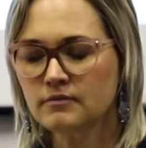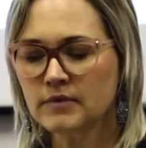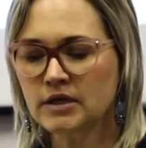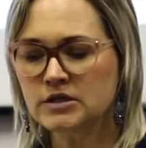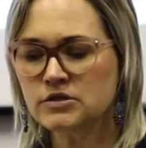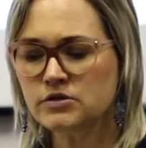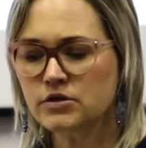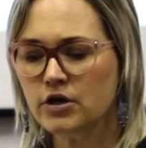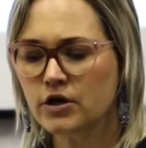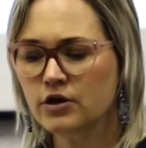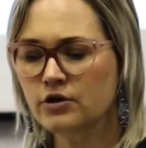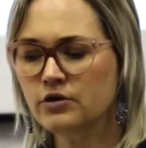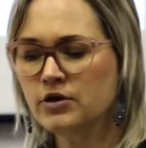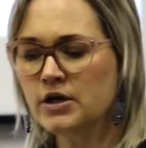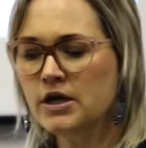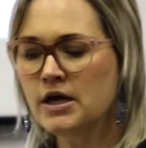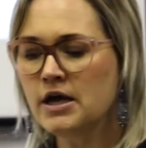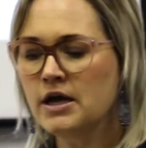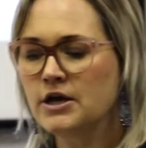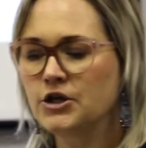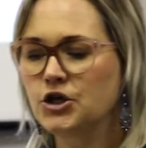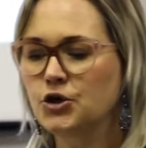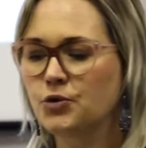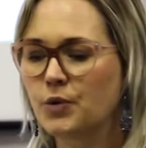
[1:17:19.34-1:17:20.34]
So
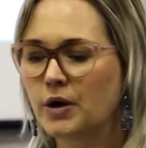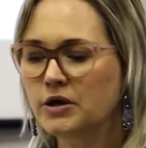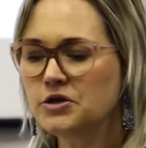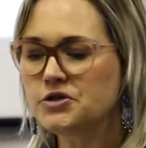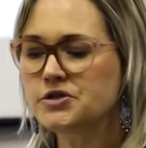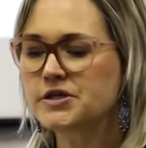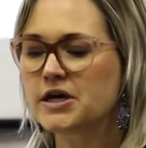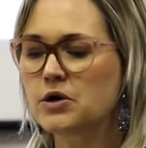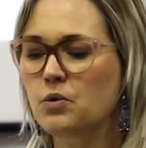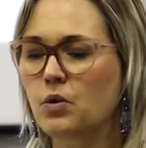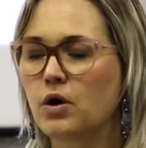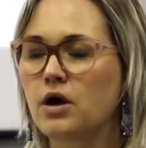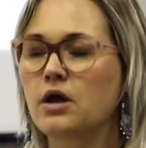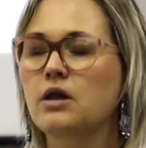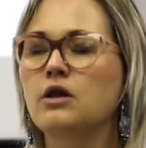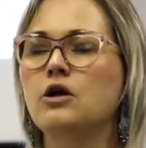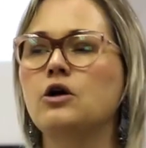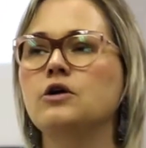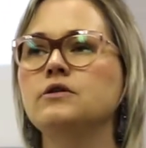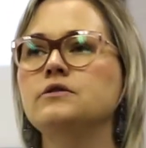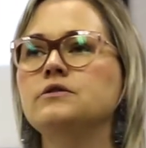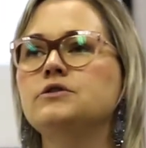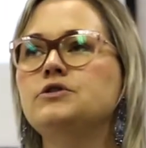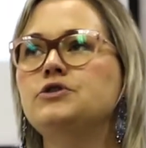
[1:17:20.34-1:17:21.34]
you won't say, well,
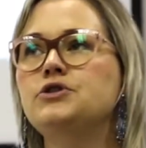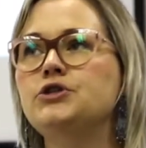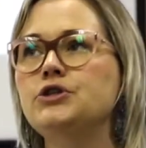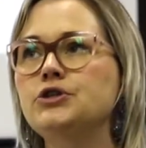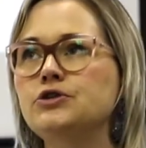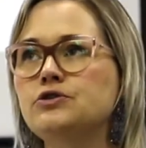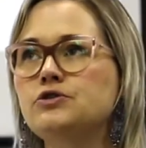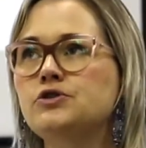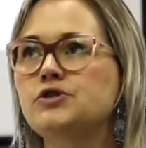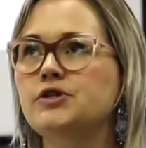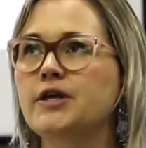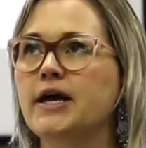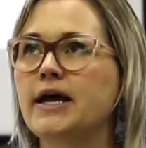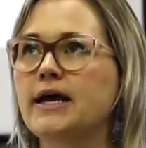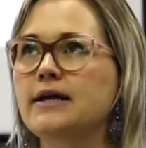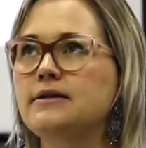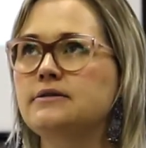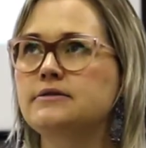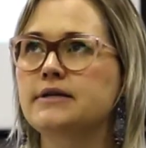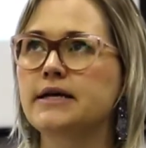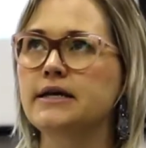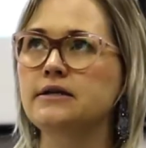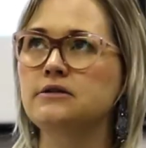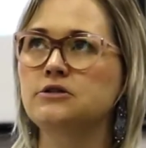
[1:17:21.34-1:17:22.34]
on Tuesday,
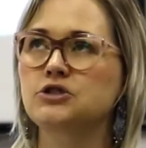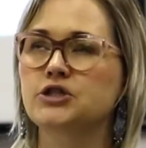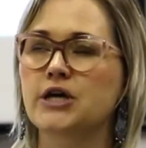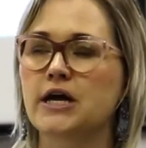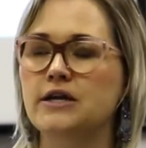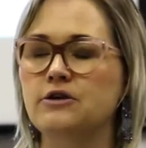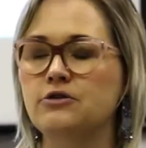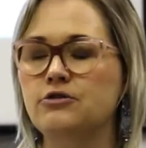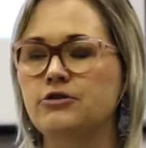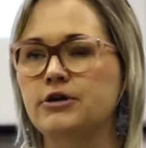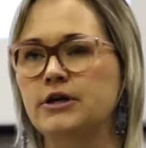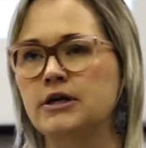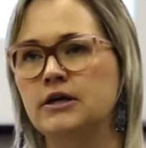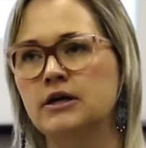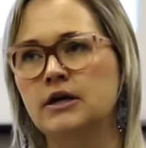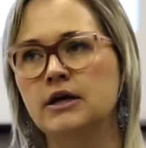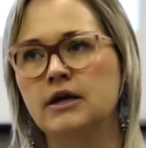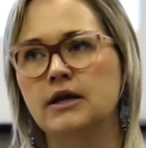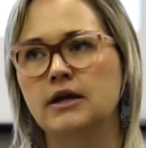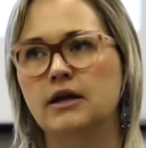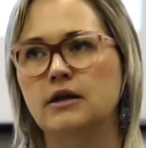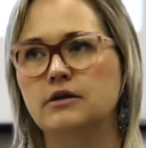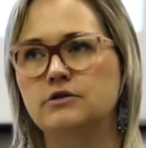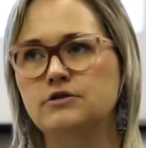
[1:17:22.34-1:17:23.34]
10 January
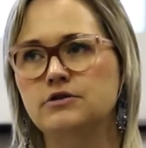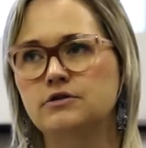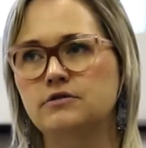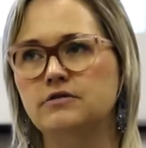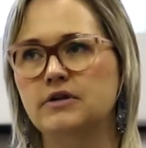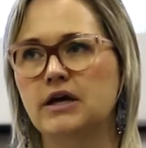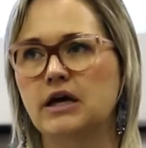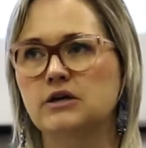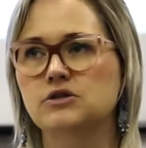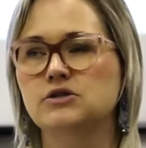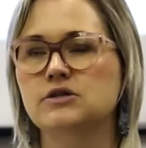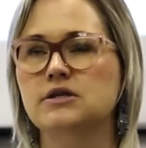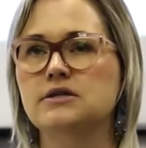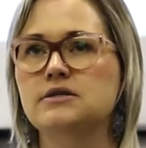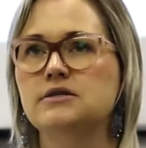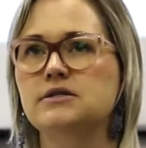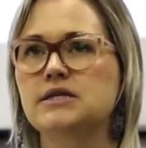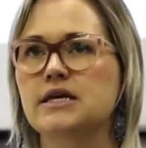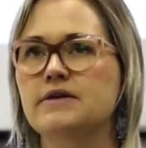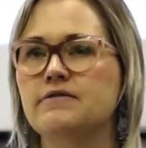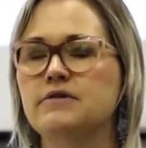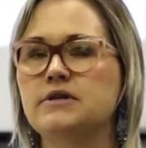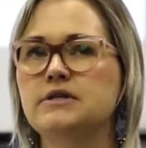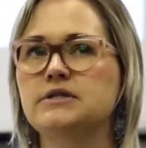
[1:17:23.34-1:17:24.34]

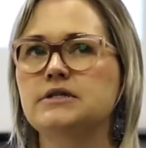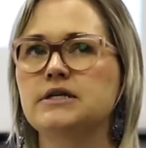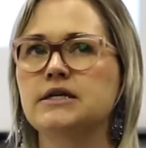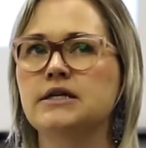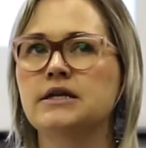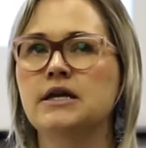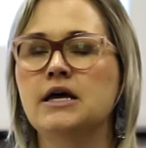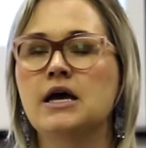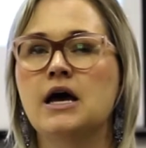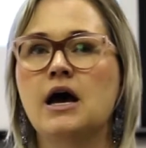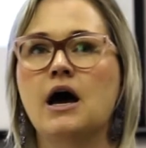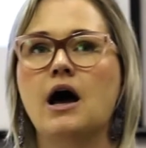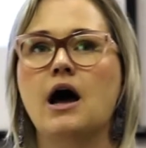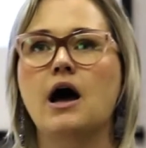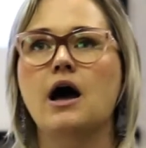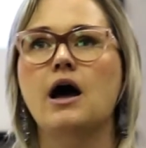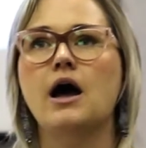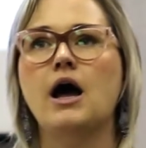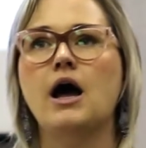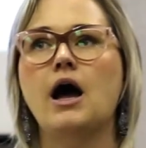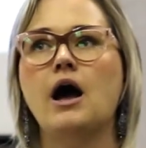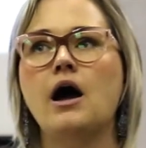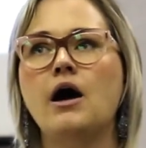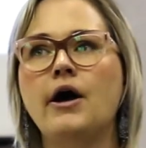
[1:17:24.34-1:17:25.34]
2017,
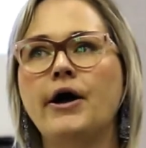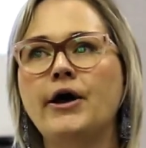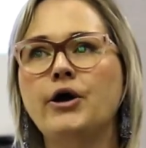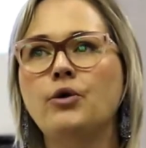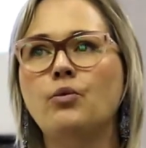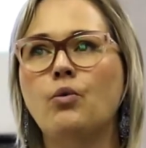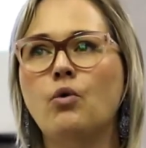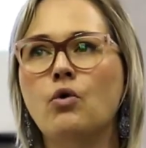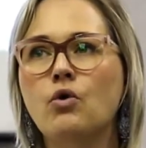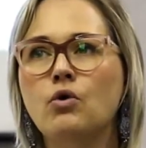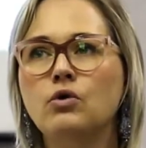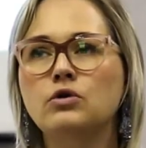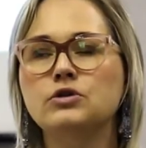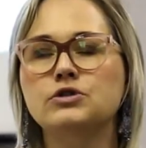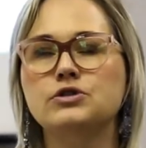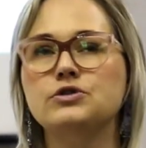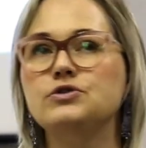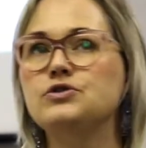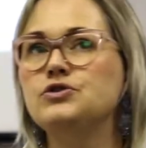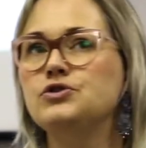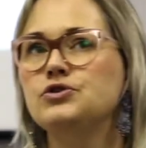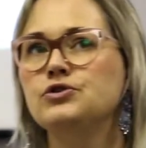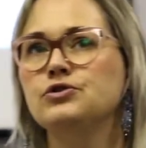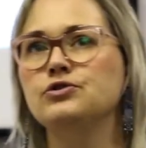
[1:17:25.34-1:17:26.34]
I
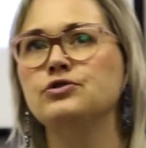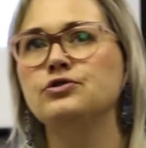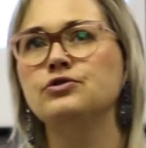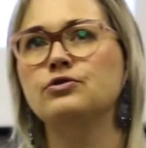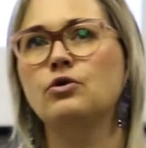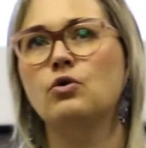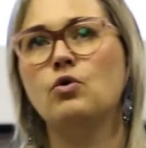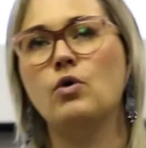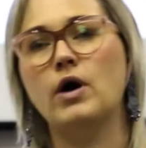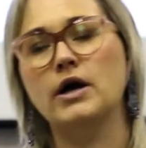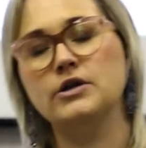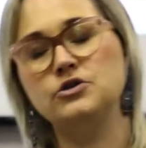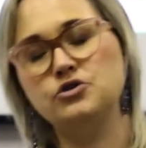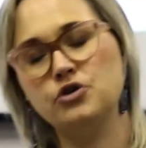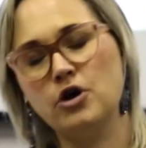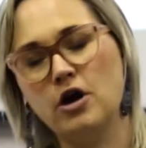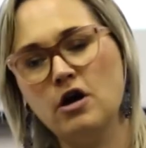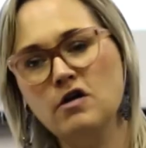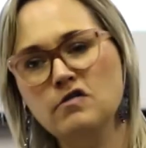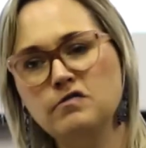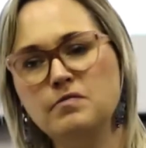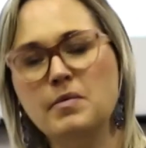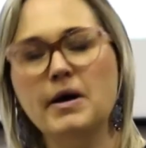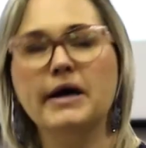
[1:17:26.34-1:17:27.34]
walked to, or I
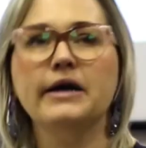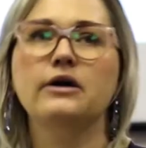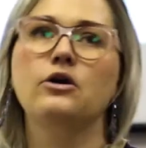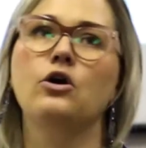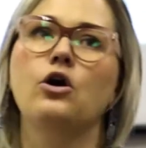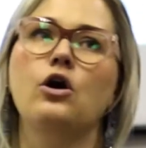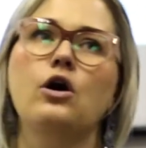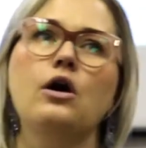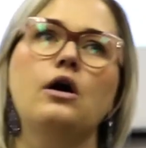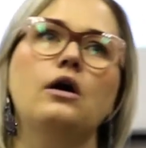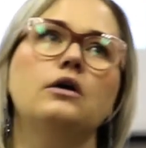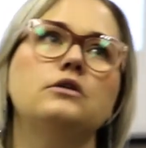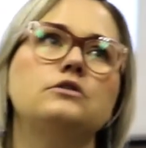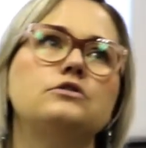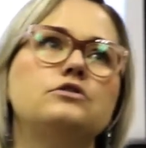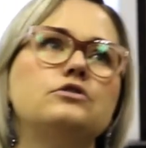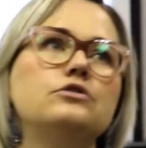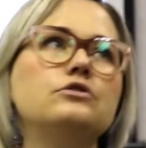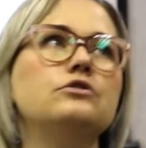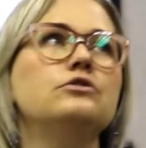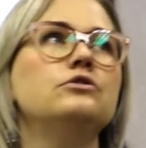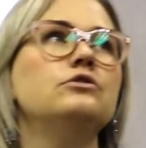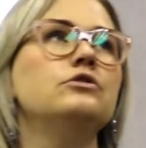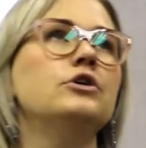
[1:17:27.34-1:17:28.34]
drove my car
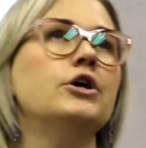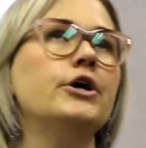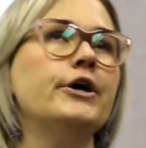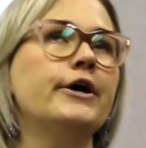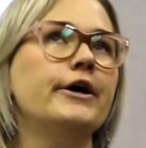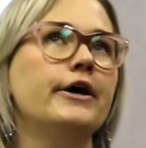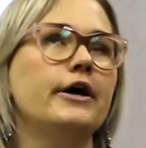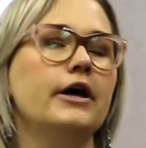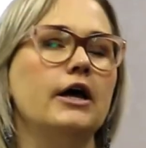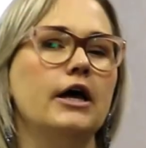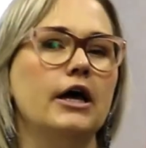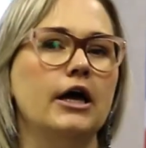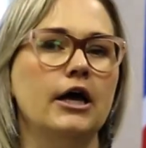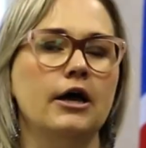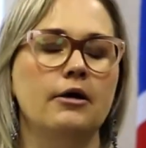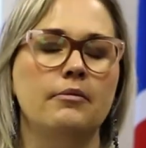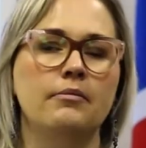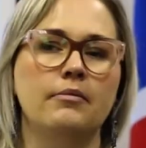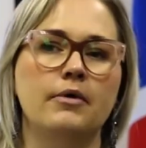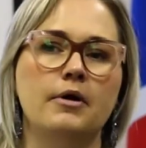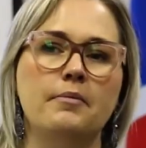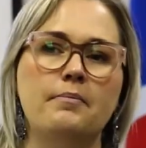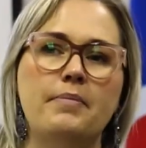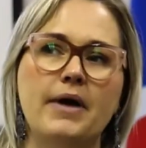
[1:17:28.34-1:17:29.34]
to
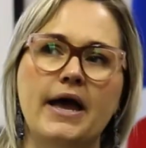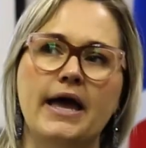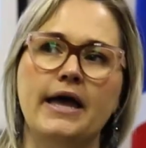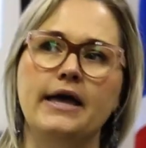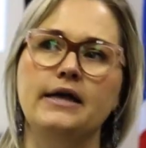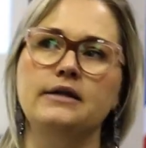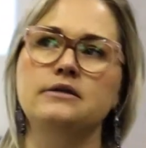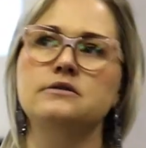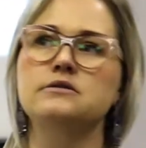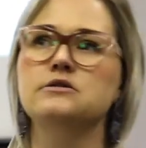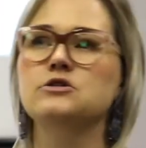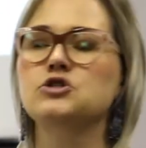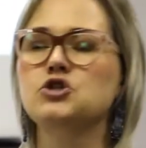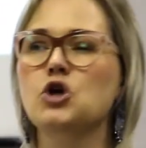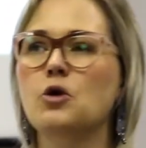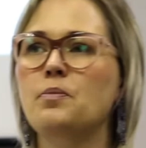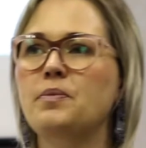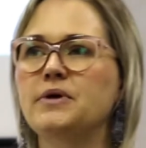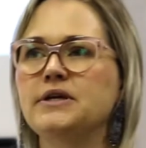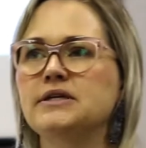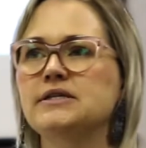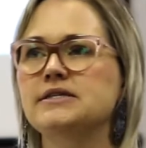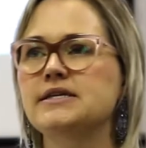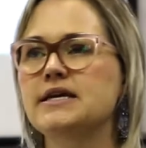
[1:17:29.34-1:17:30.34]
Baines
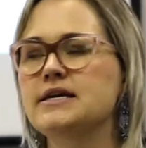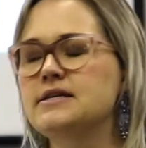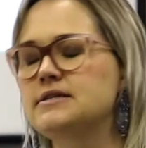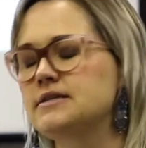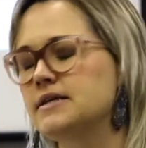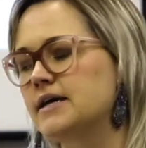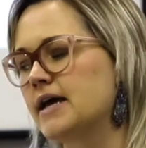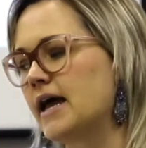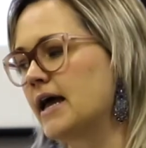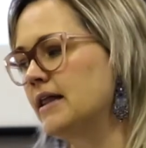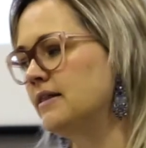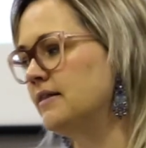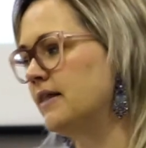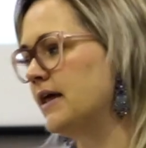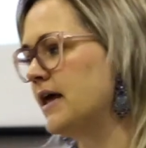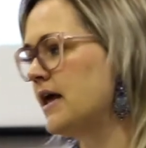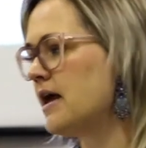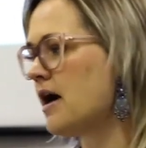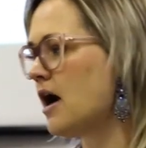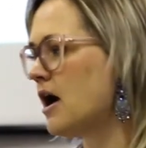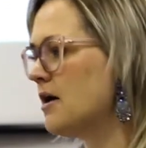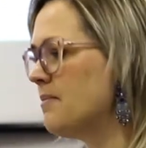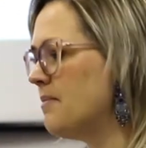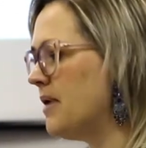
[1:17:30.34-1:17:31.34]
shopping centre, and
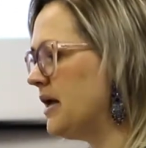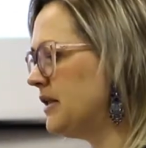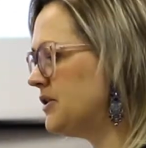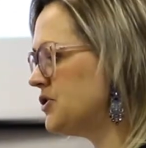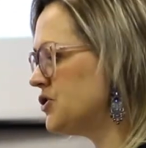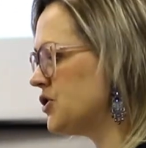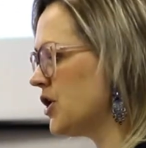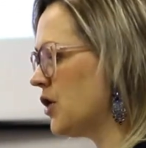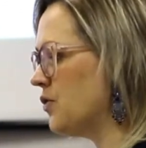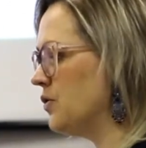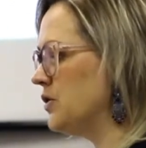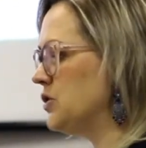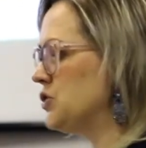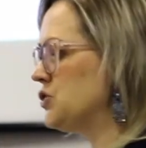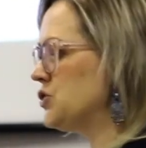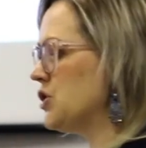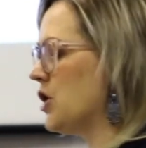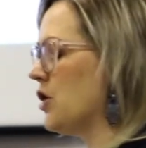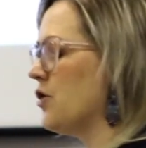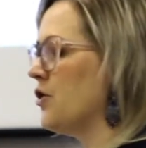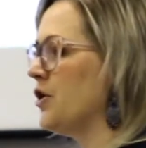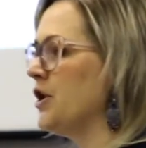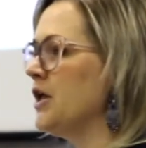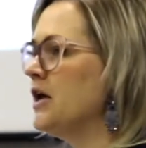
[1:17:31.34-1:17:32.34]
there I met
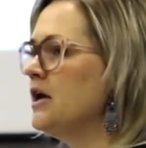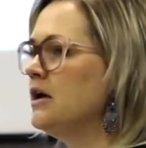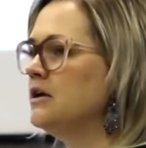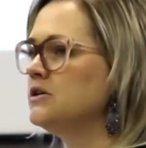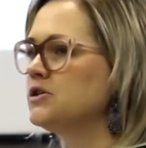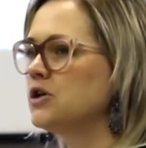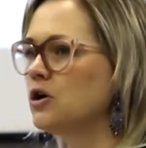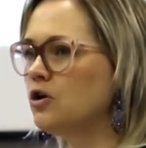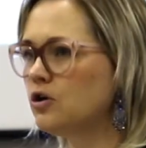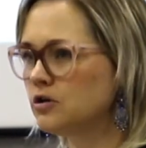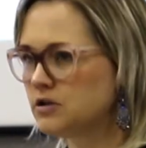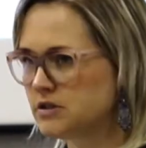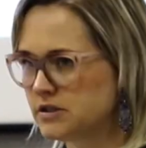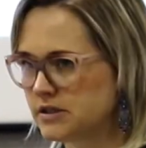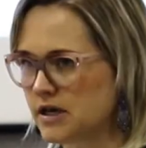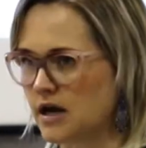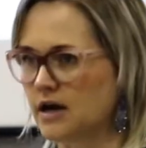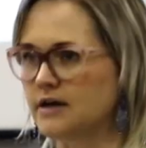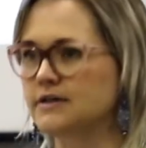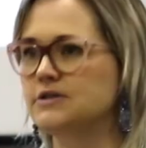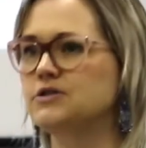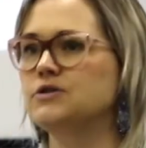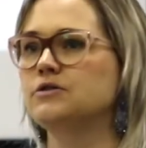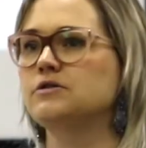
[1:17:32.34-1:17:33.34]
so-and-so, and so concise.